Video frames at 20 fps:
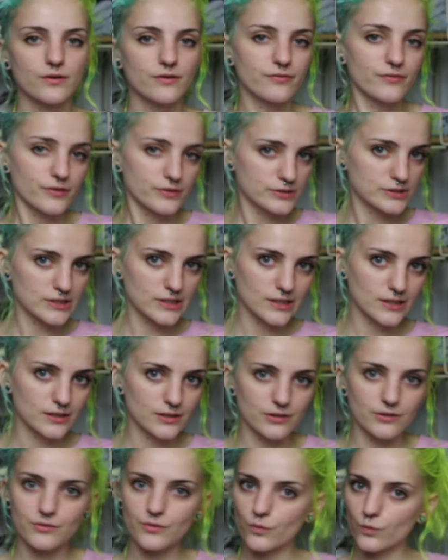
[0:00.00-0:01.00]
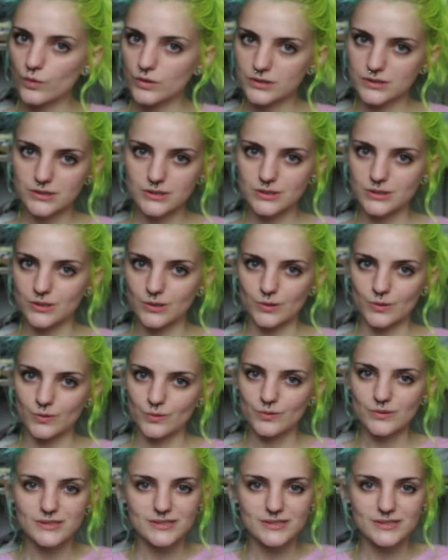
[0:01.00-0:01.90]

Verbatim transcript: If you did, you know what to do.